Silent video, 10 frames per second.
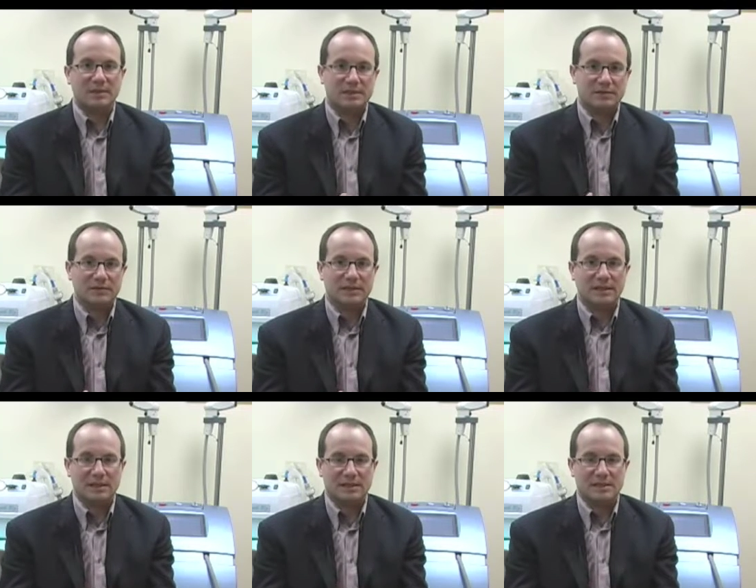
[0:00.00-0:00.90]
but it's
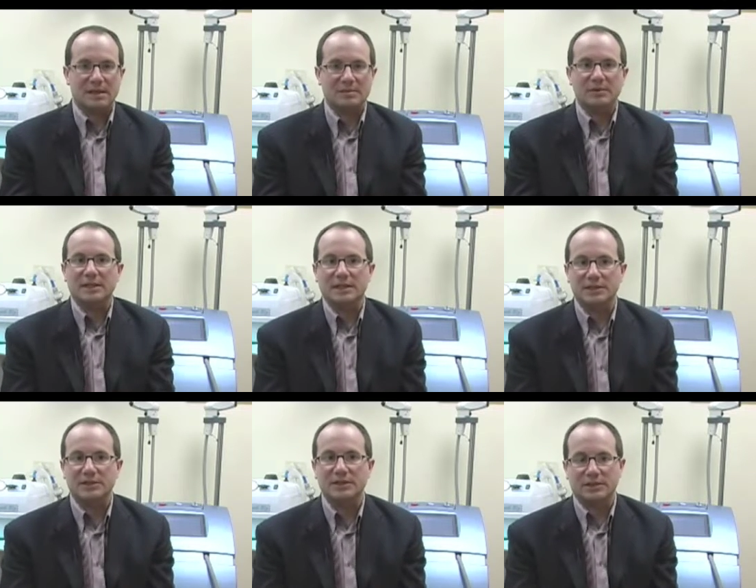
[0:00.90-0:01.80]
really a separate
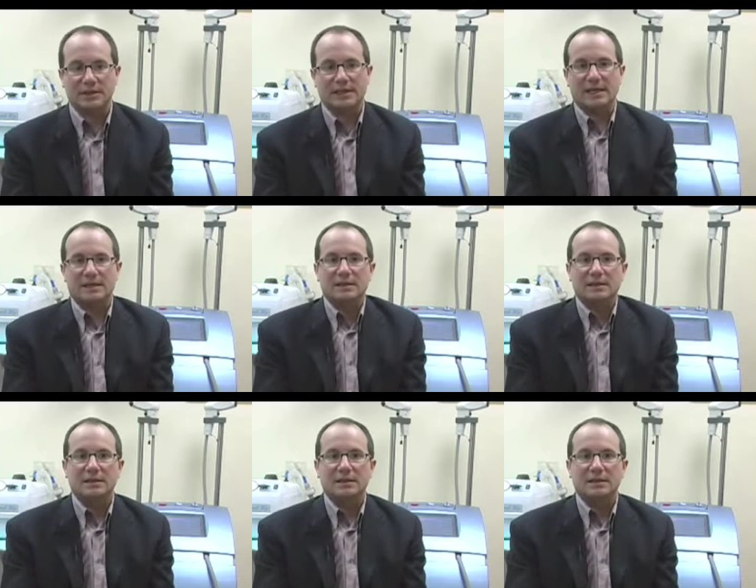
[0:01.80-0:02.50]
issue, and that